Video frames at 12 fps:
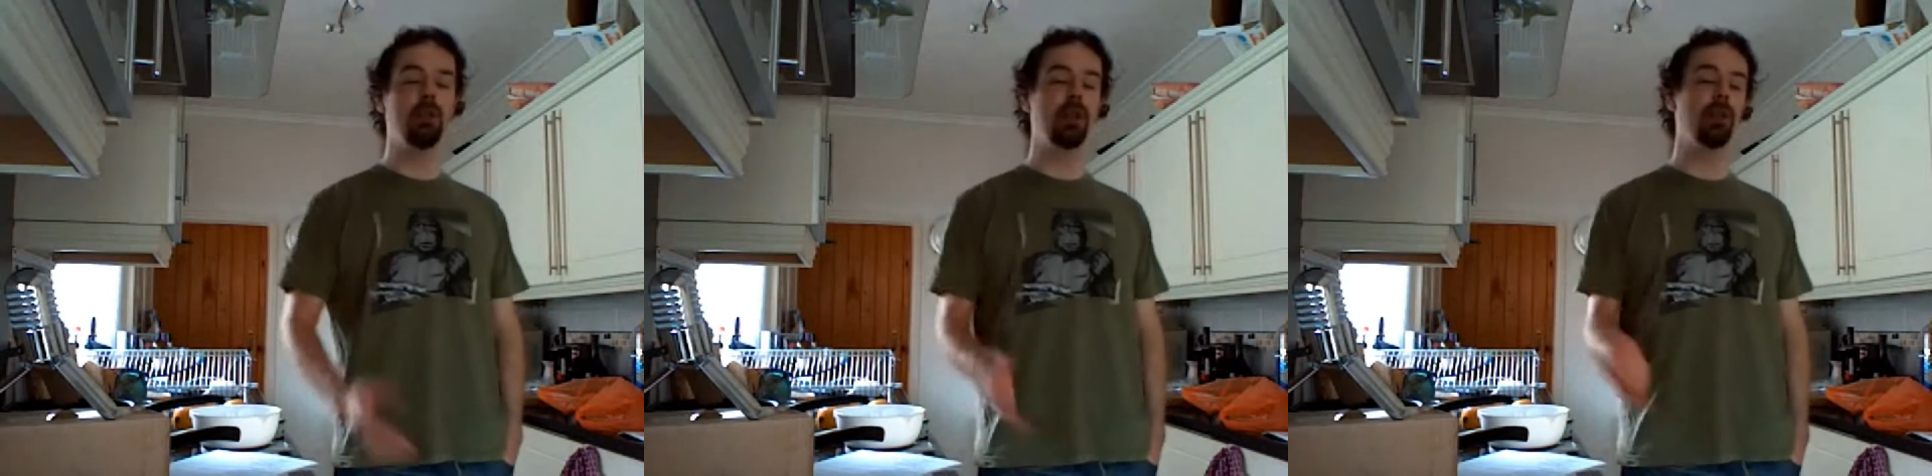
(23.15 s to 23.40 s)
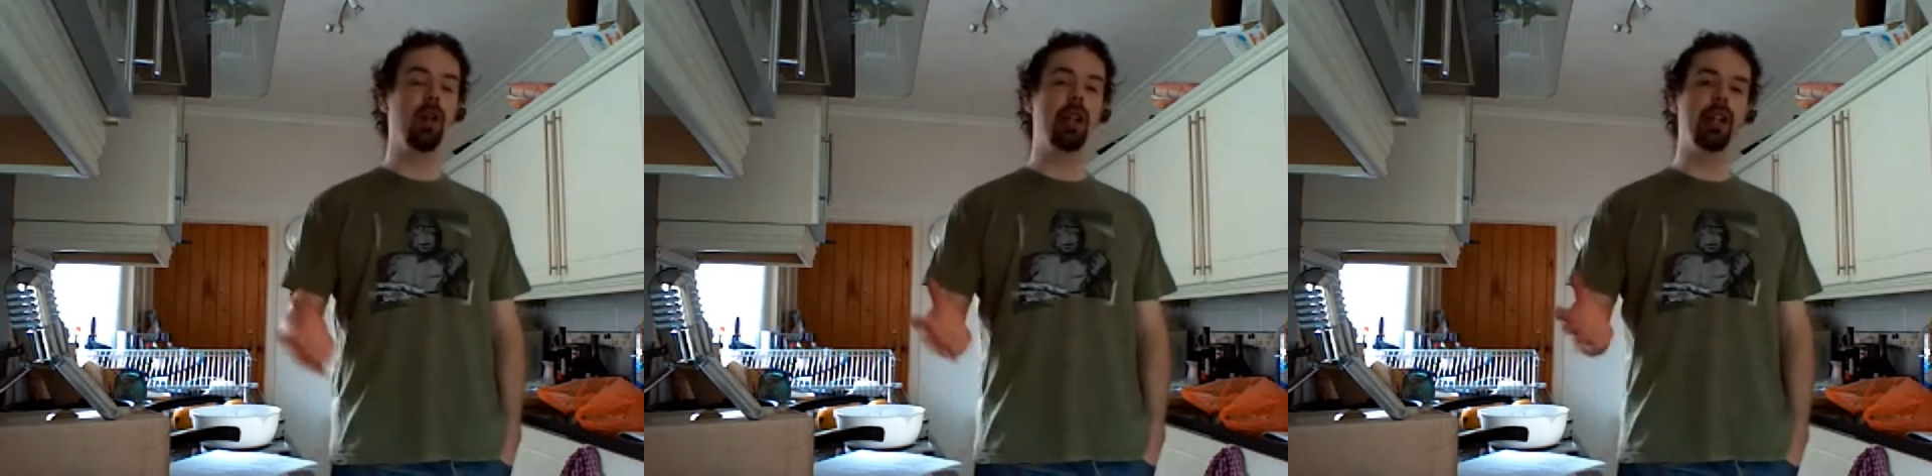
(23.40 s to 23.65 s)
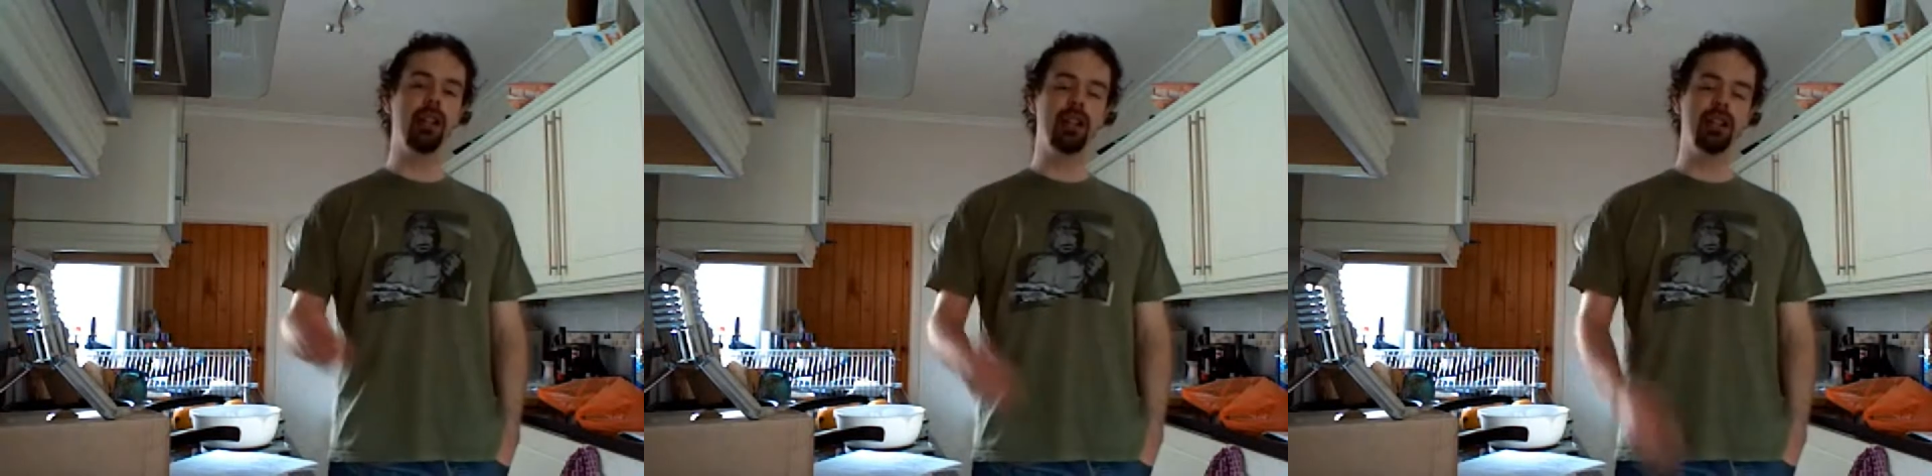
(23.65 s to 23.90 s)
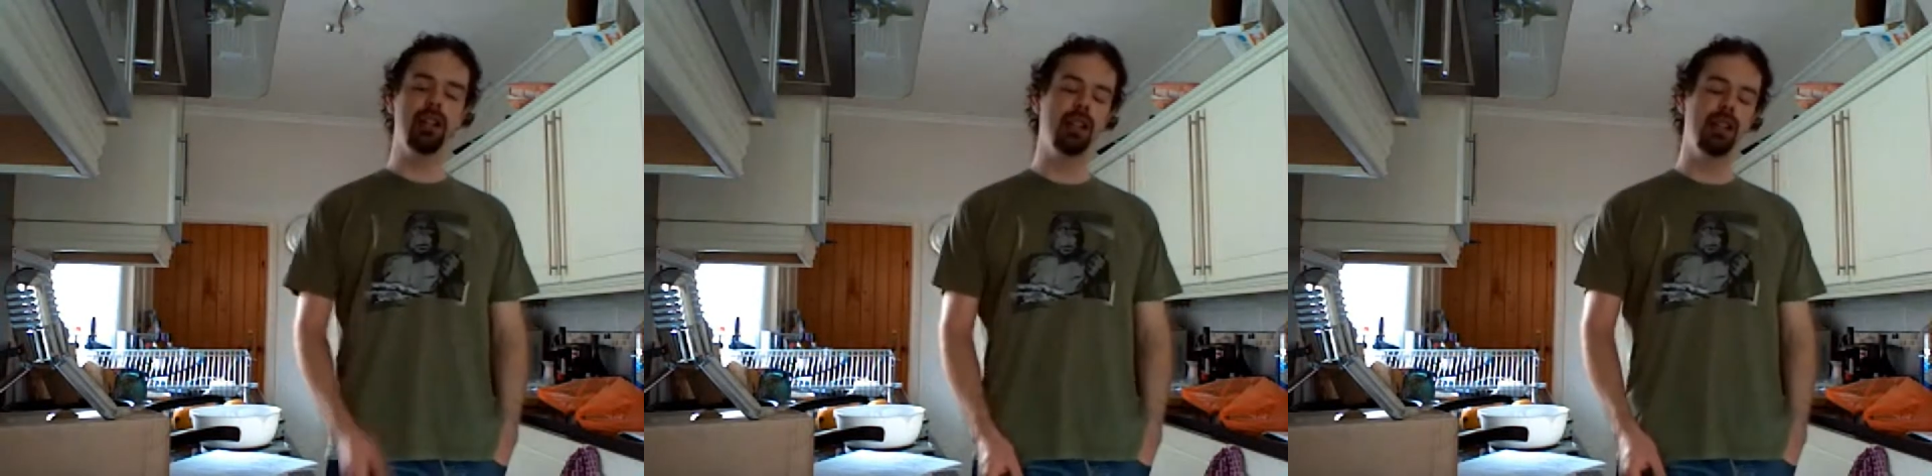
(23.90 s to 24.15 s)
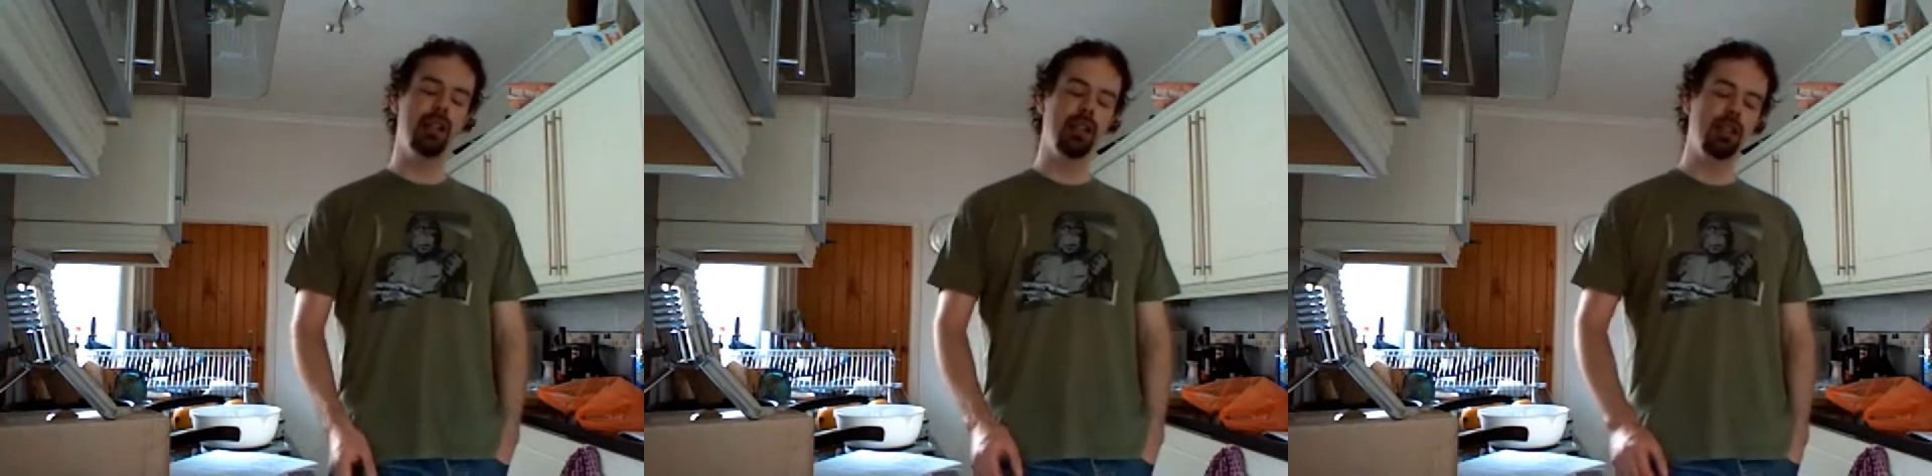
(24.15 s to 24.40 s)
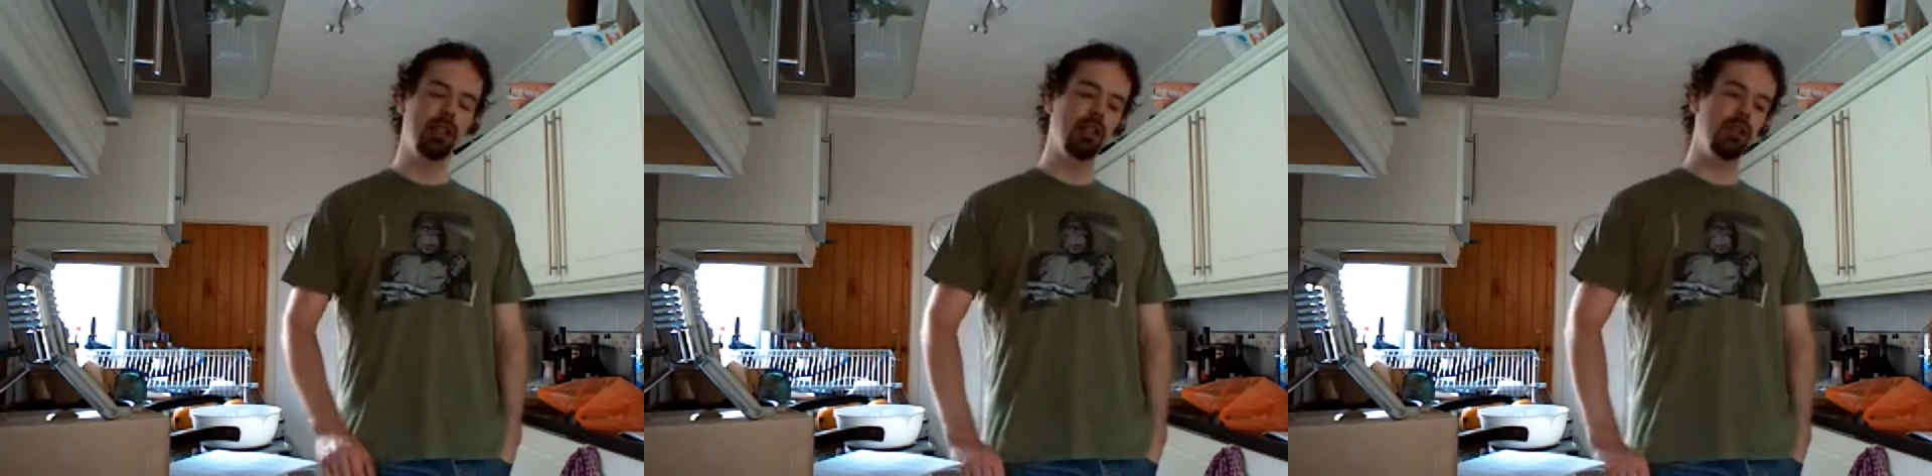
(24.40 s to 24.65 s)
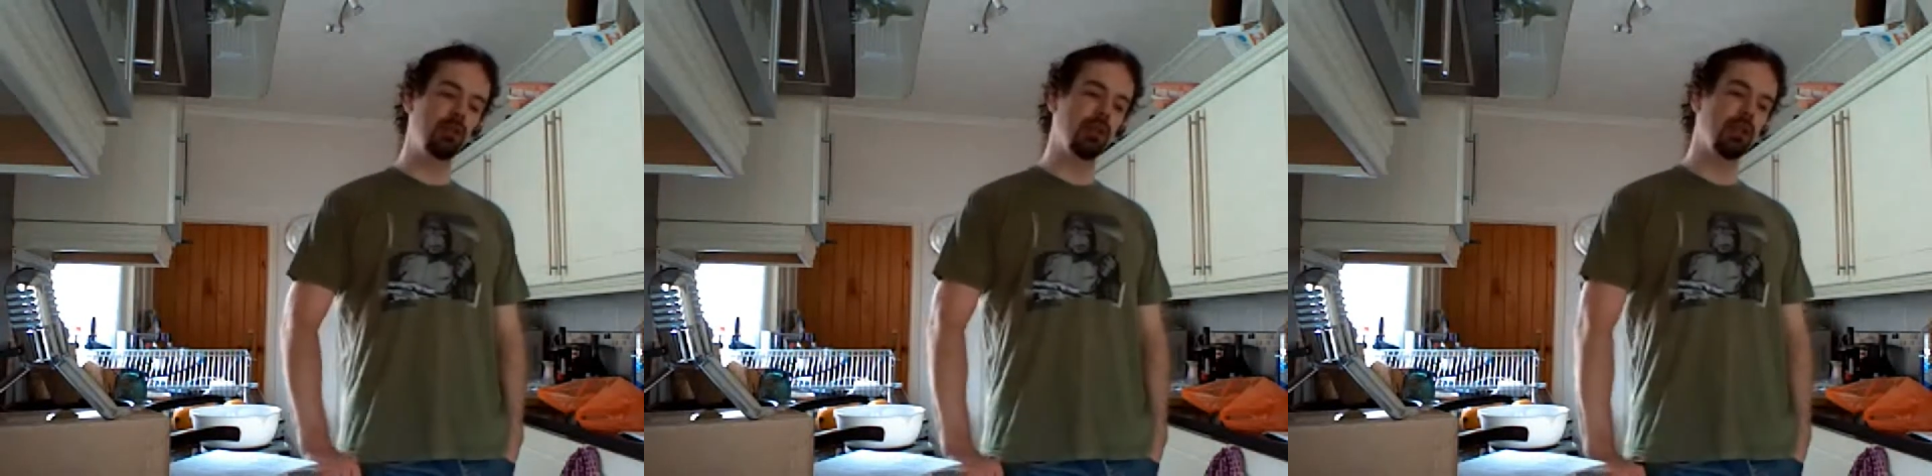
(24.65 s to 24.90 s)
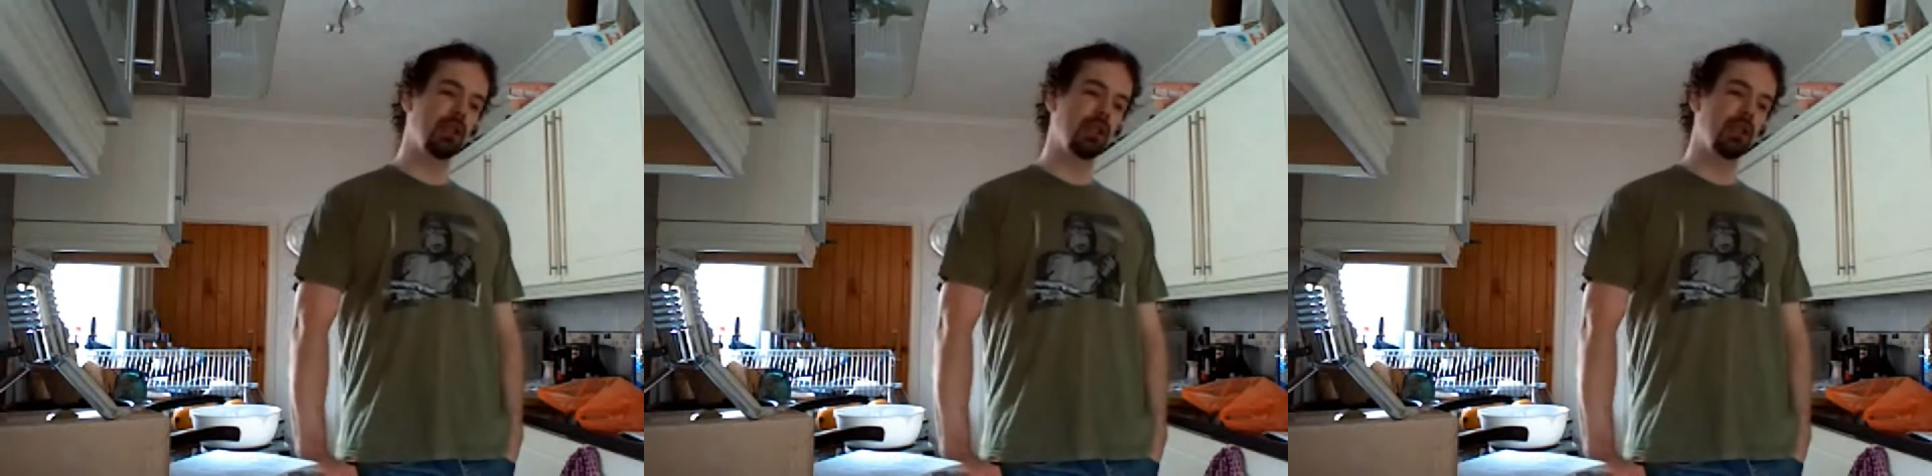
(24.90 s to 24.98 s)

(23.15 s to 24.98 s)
with one another to